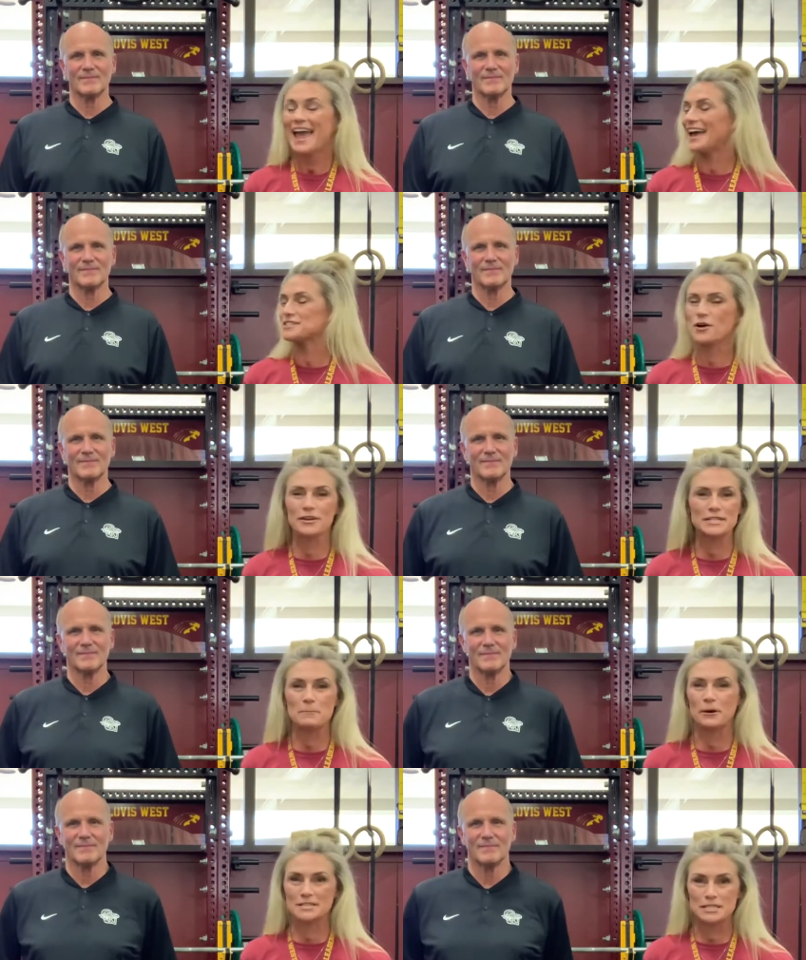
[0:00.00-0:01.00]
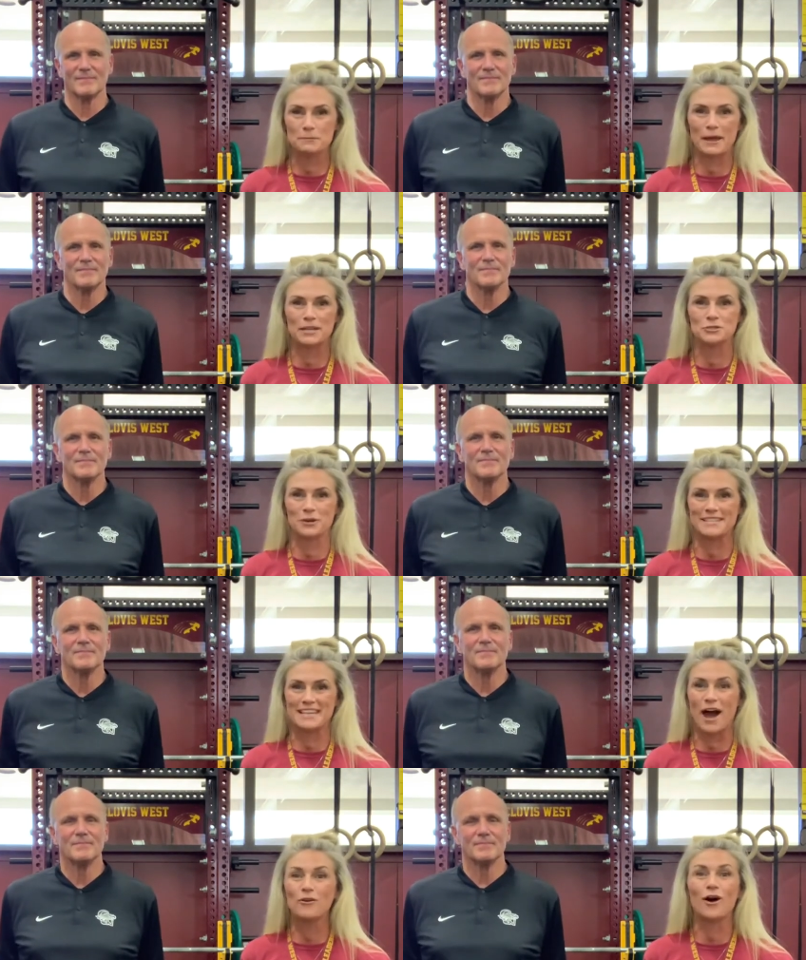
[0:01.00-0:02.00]
Speaker 1: As long as they participate and dress
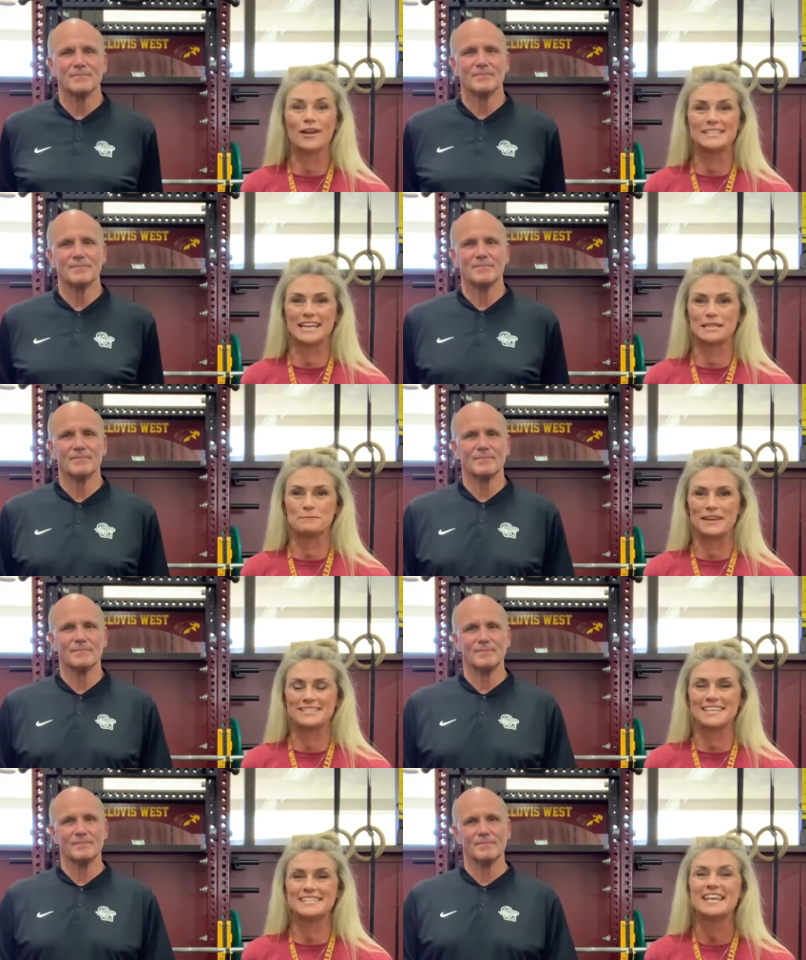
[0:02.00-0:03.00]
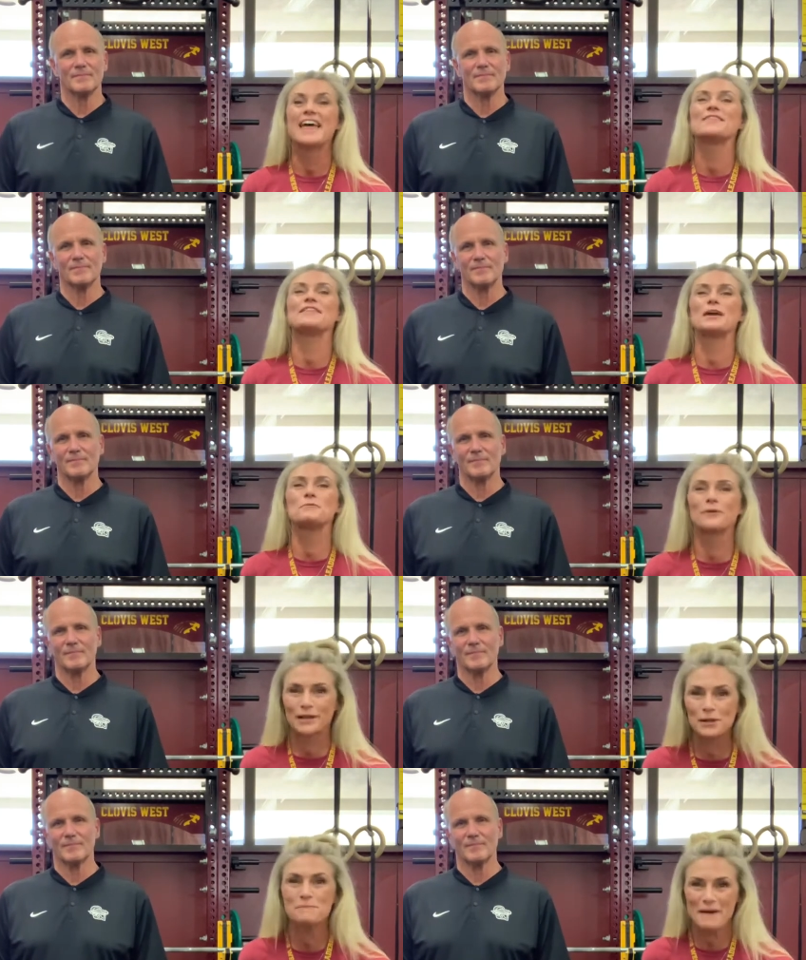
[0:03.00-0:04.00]
out on a daily basis, they
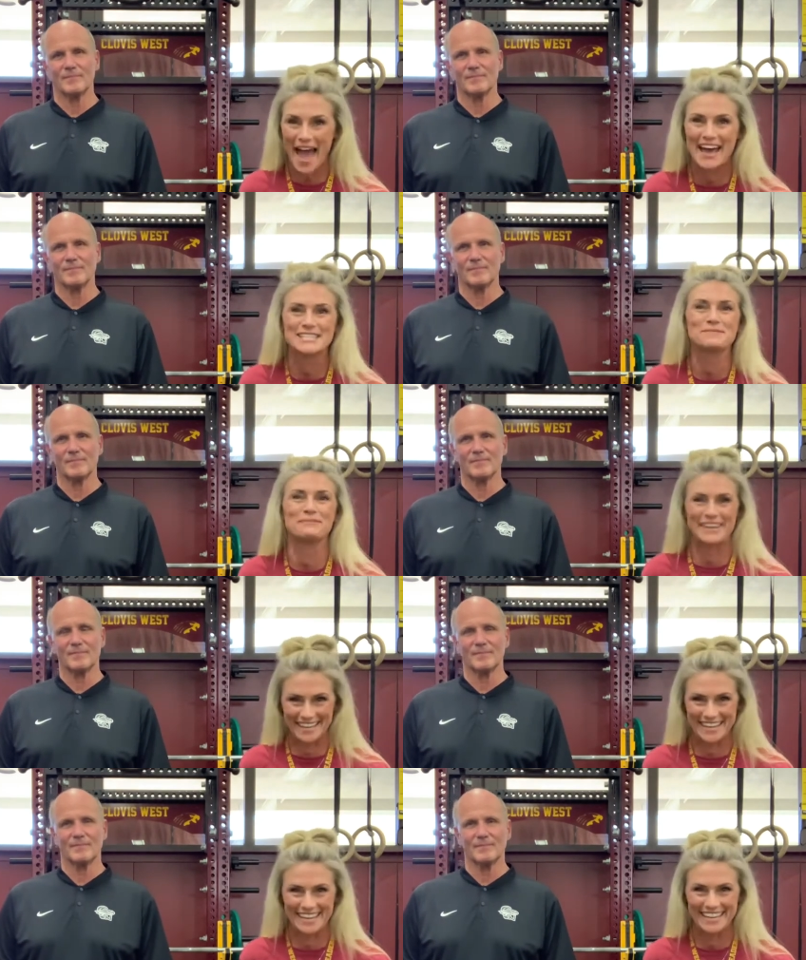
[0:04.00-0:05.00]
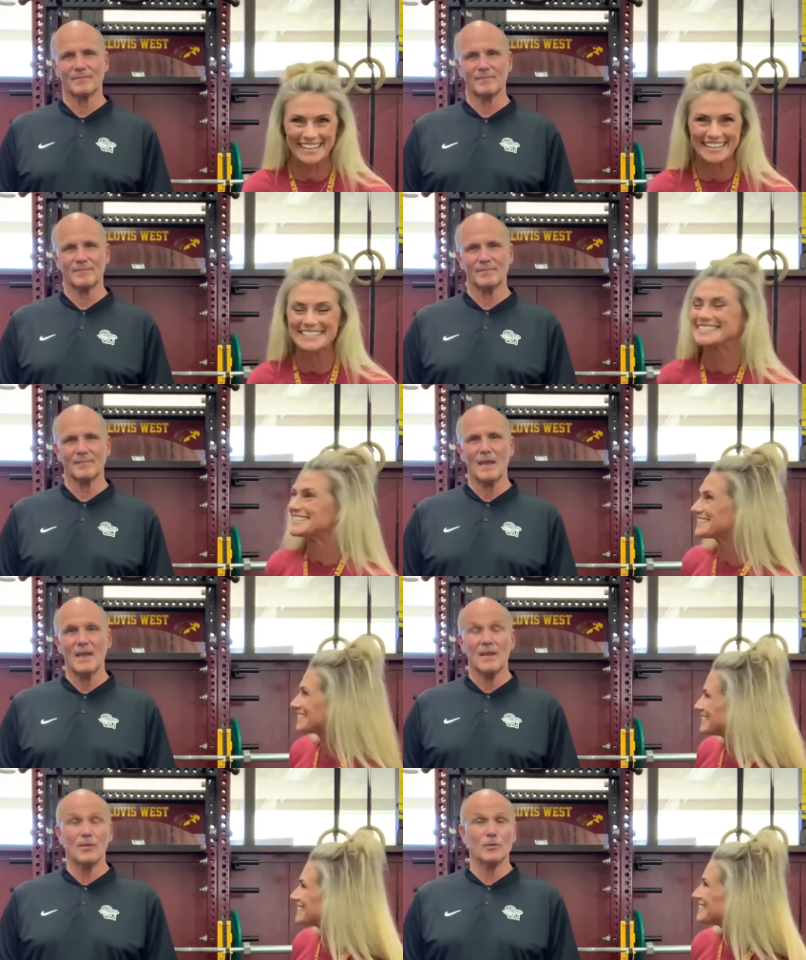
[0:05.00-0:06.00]
will pass PE.
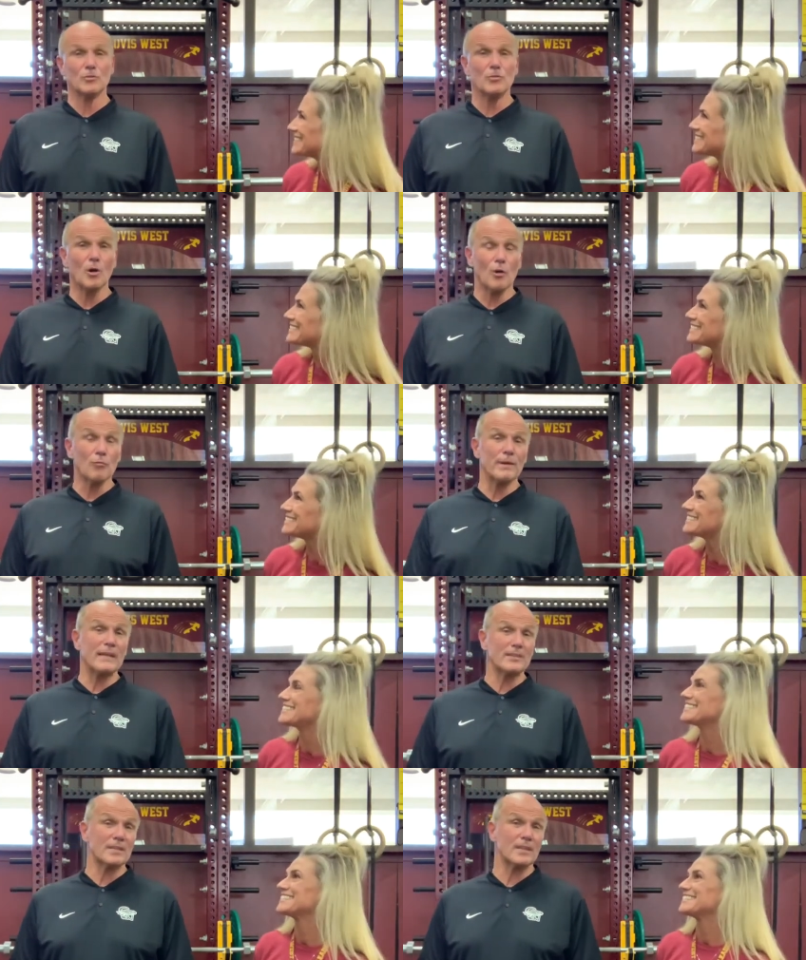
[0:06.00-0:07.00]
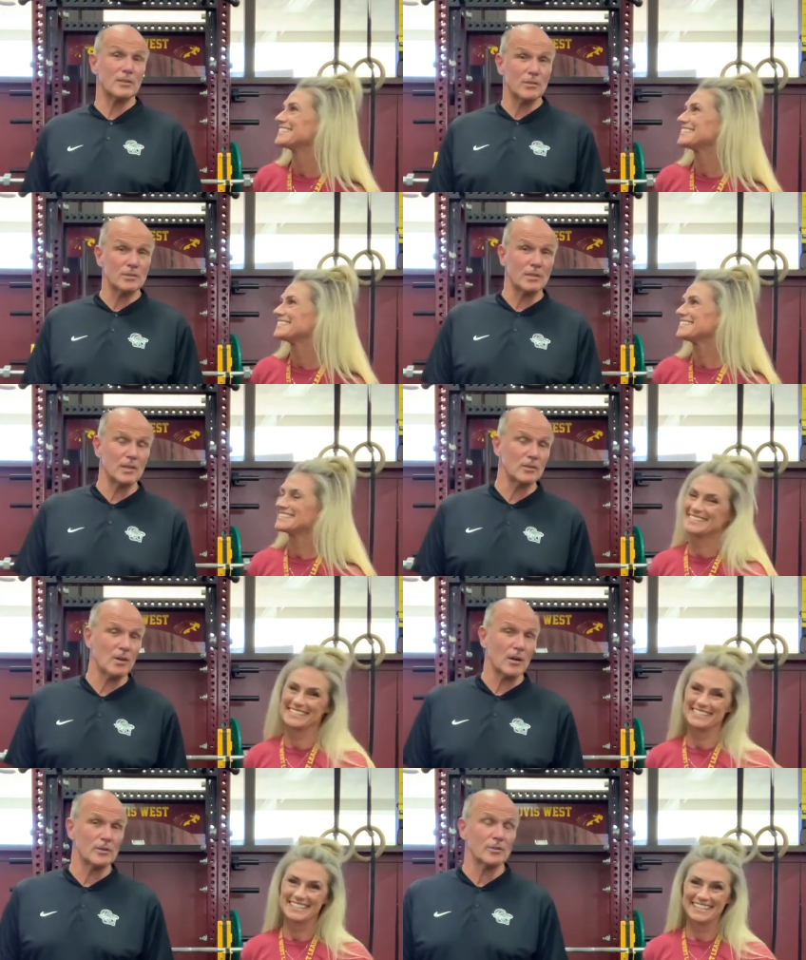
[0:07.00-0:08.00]
Speaker 2: There's no reason your son or
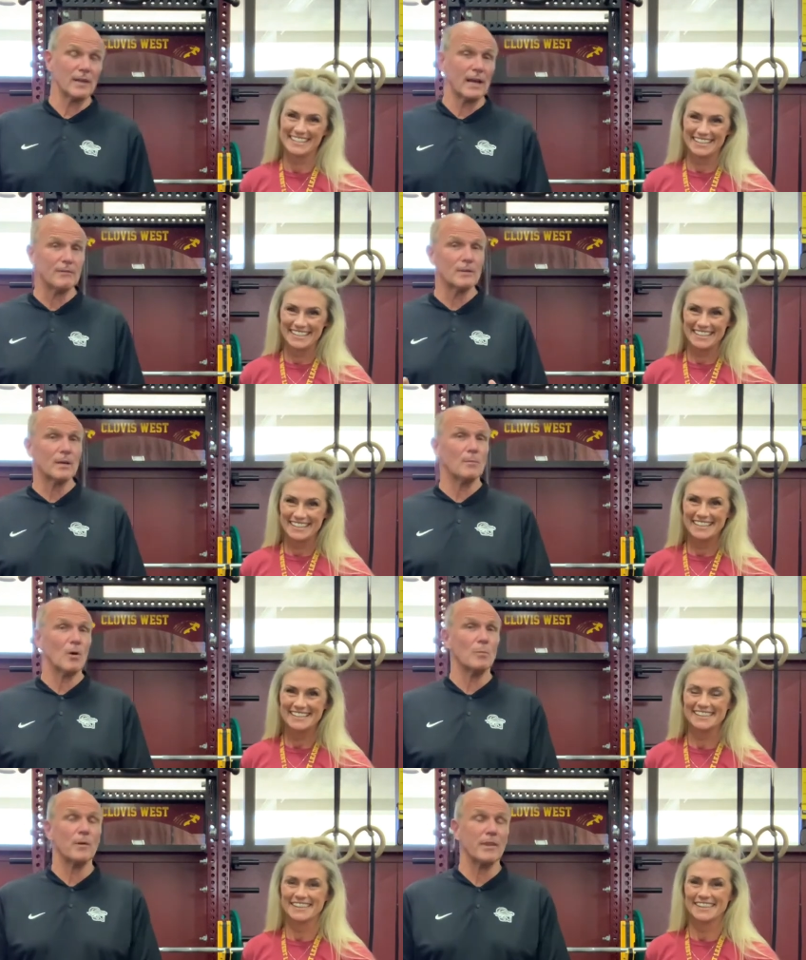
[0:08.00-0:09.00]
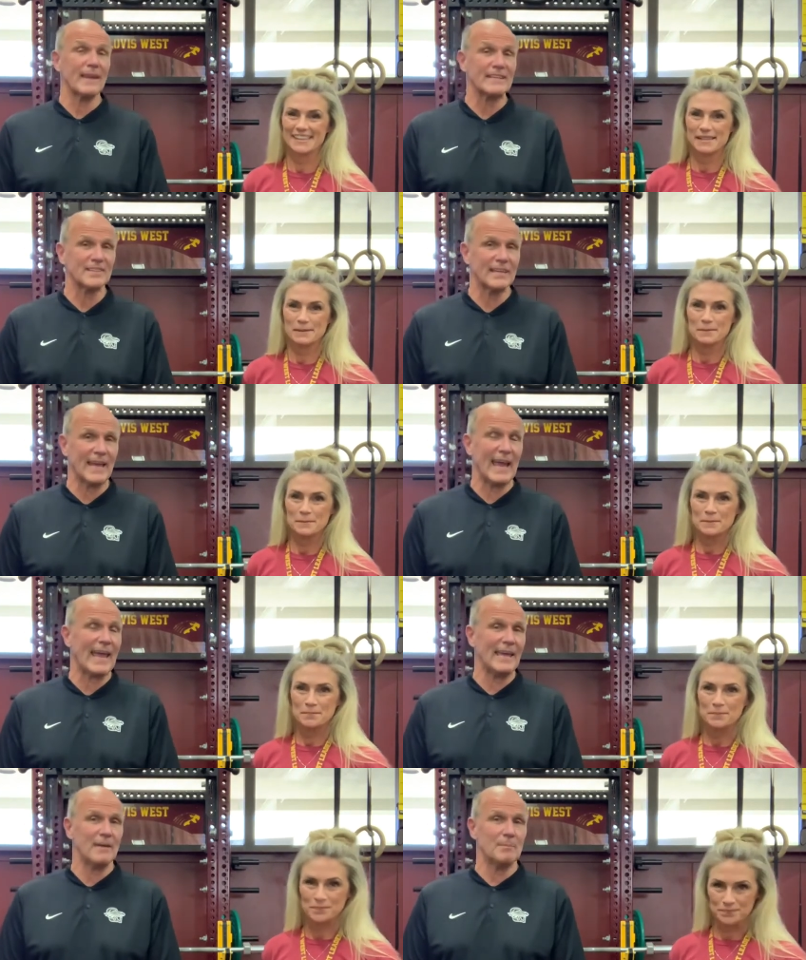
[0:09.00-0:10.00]
daughter should ever come home with less than an
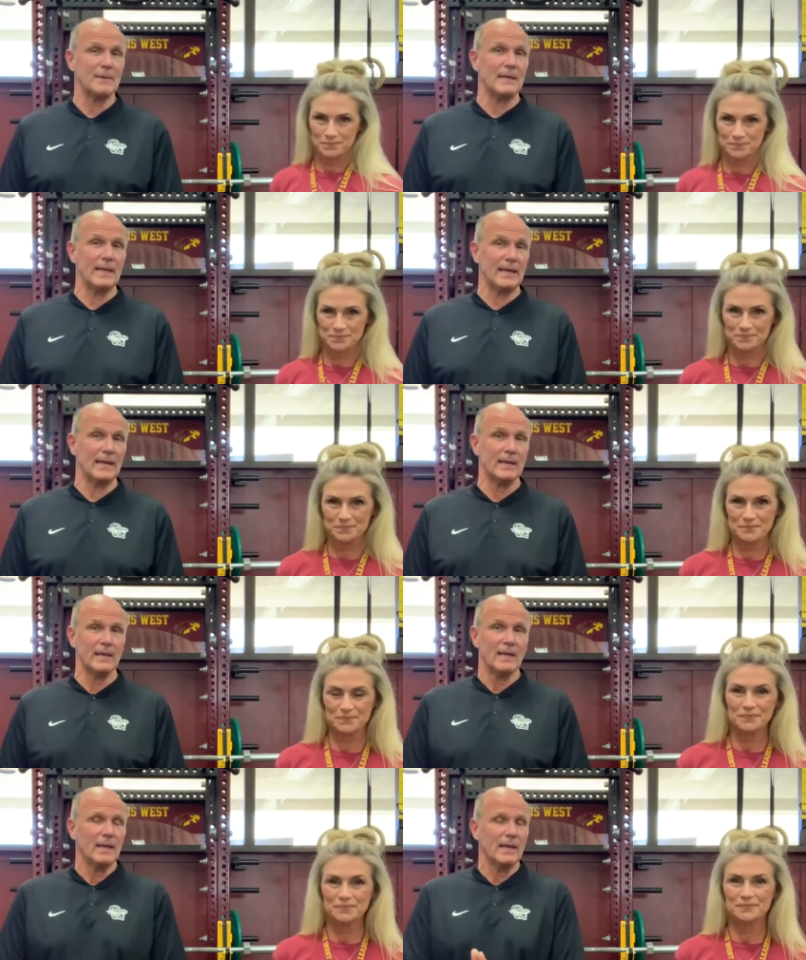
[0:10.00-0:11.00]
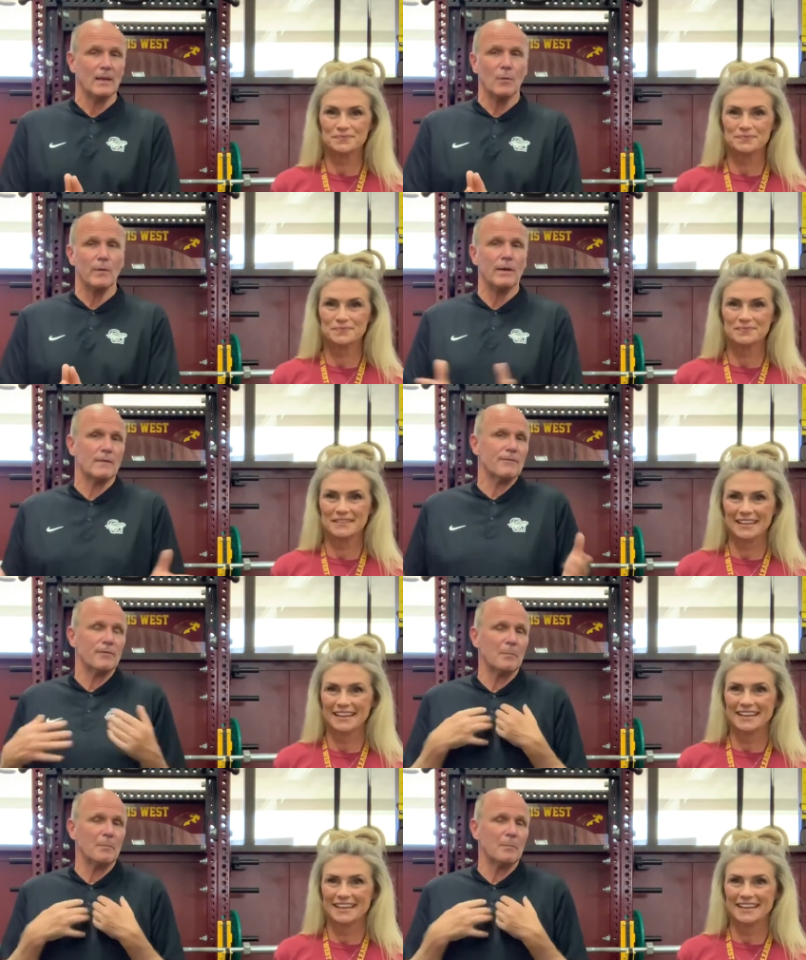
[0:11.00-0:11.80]
A in PE. We, for